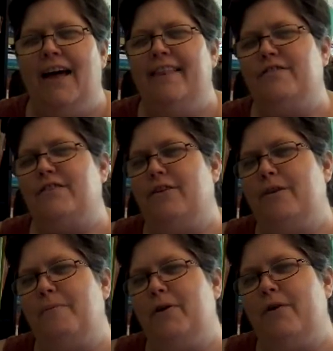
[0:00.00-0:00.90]
And they've
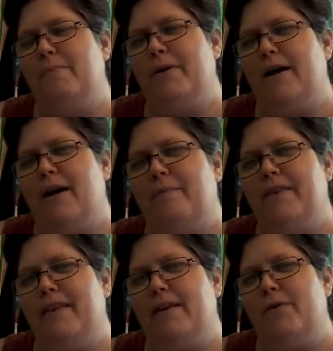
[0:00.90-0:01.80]
slowly been creeping up,
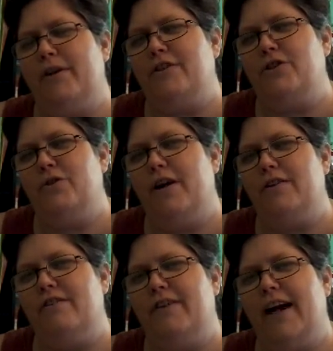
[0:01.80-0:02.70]
and then we're in the
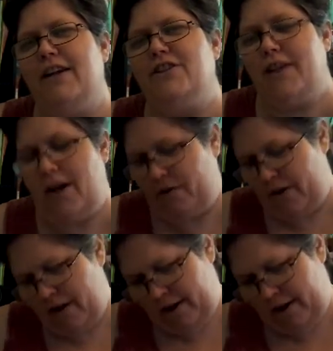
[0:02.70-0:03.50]
200 range, and now